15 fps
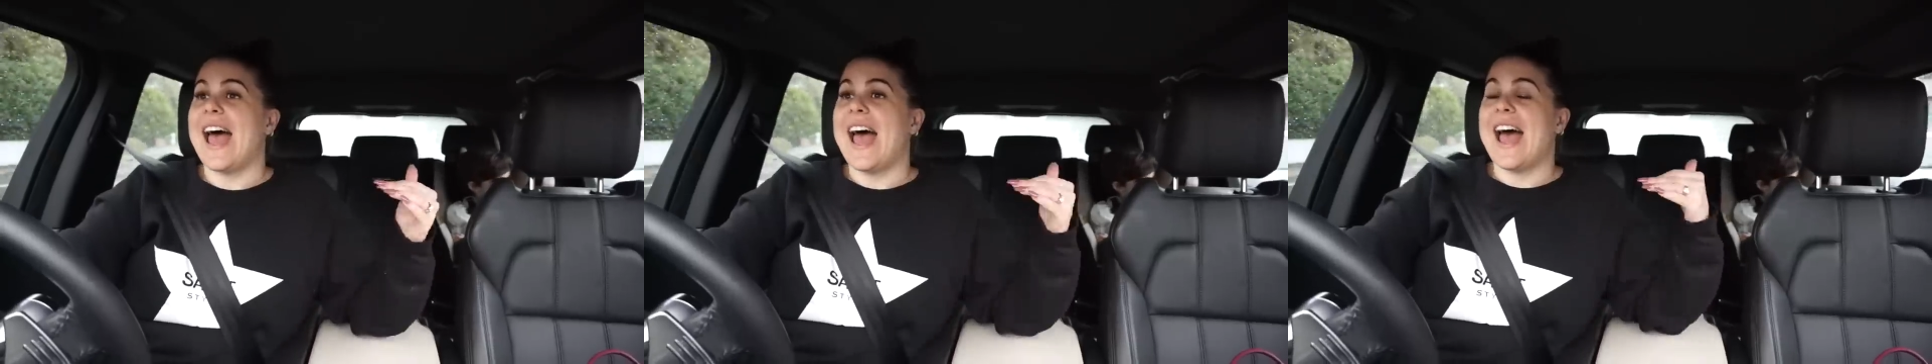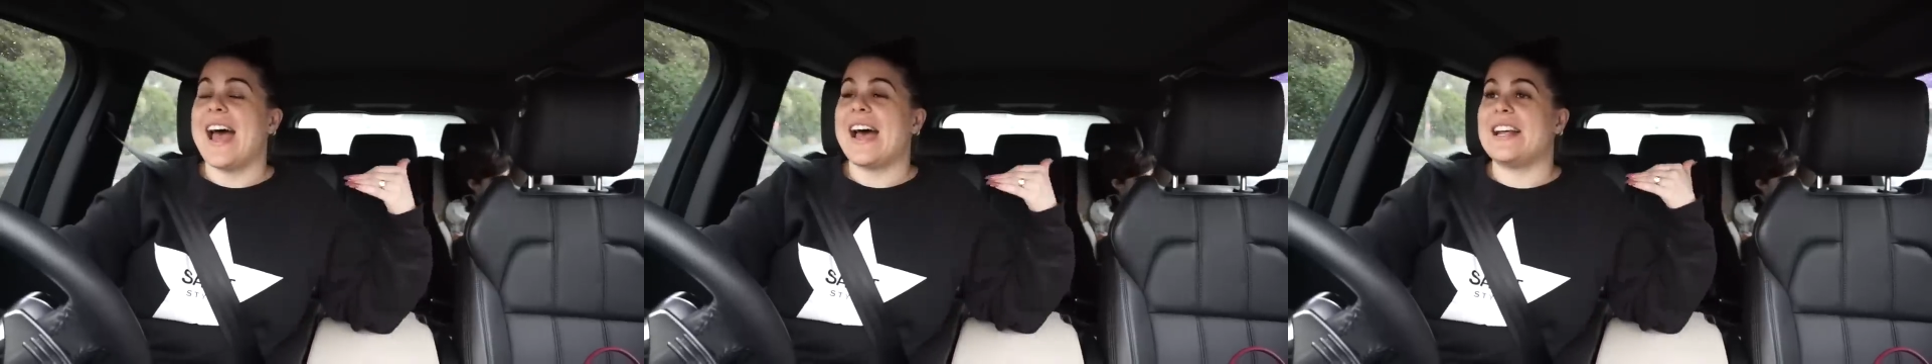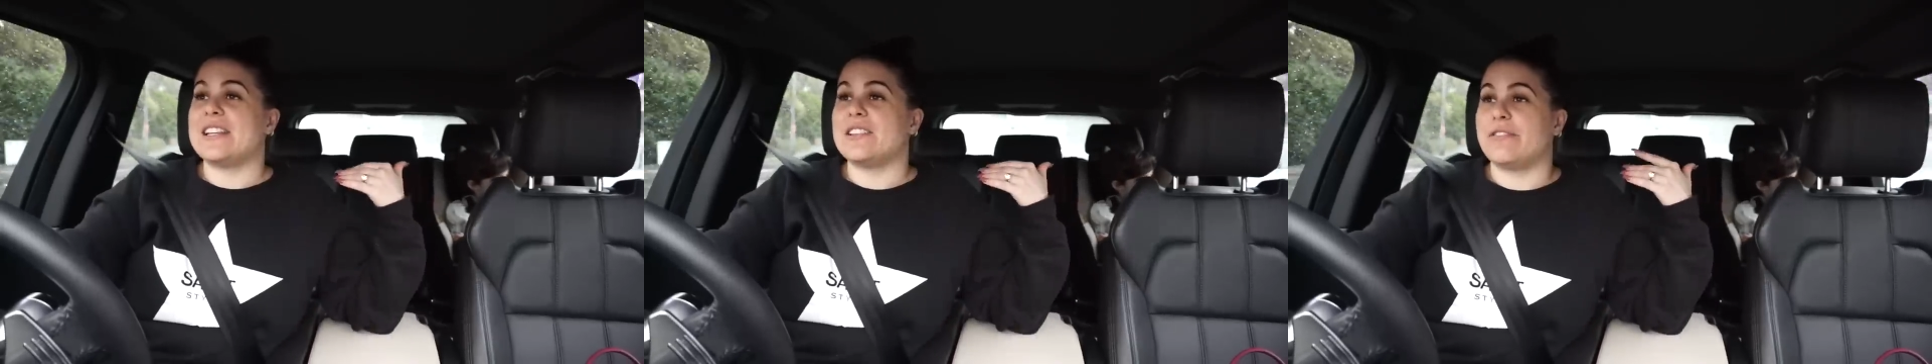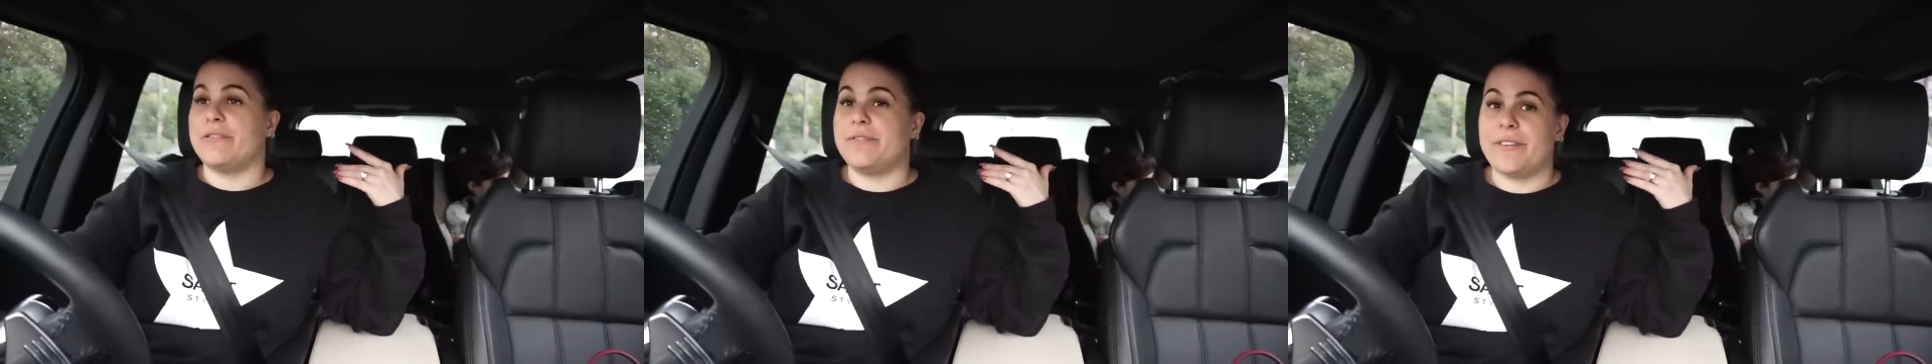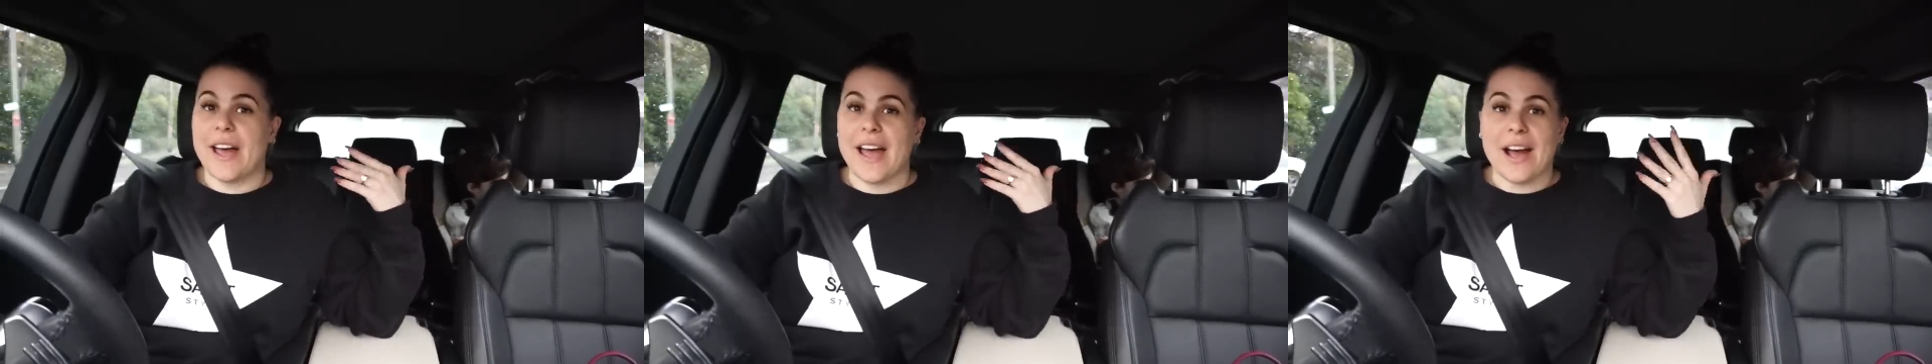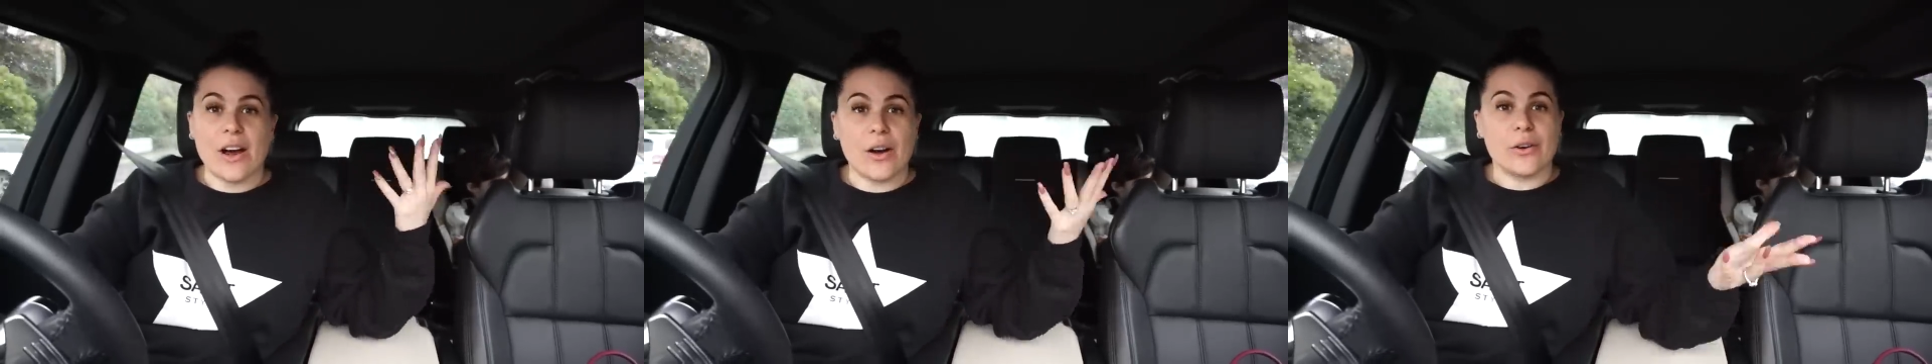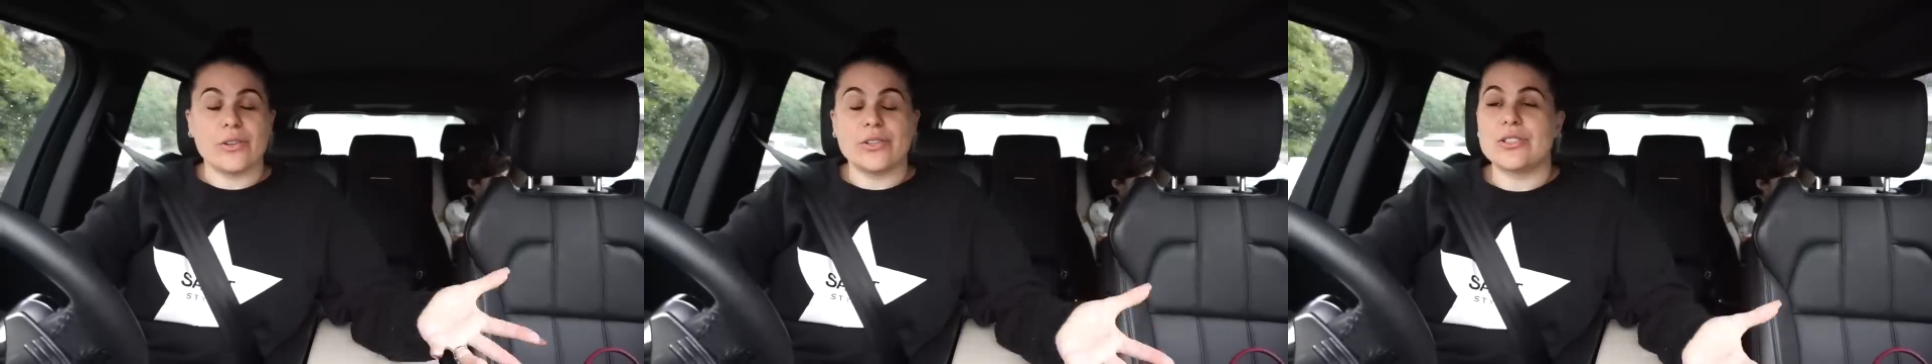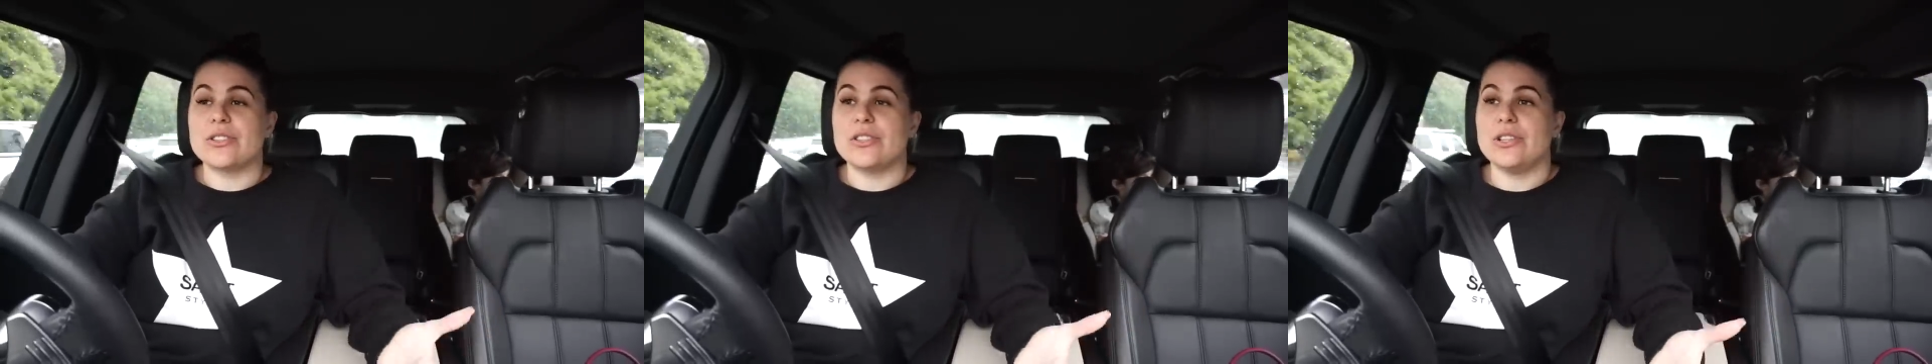and
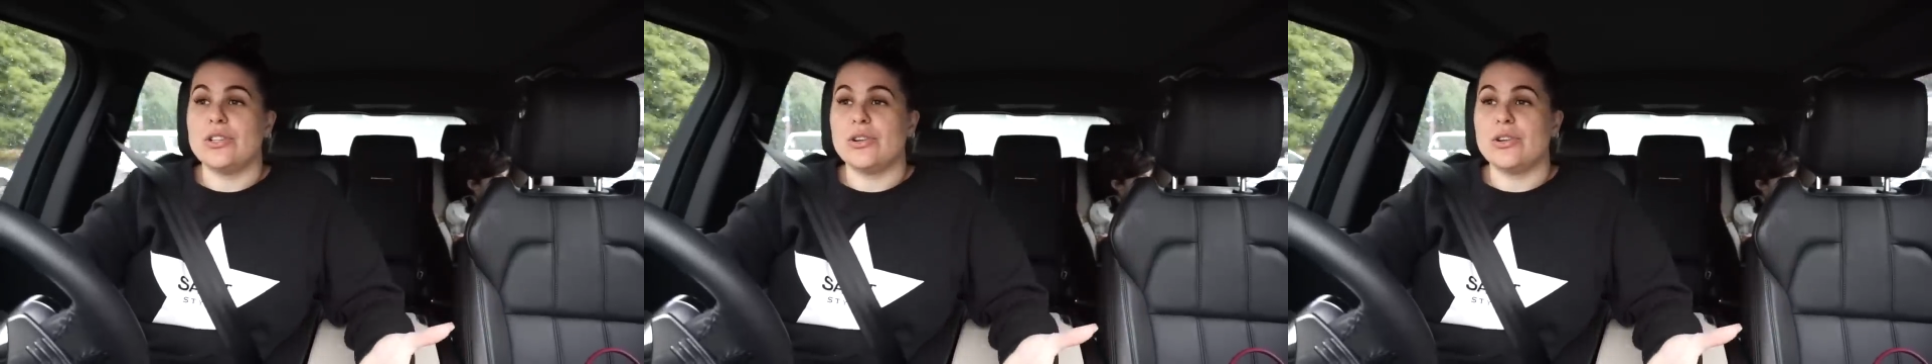found,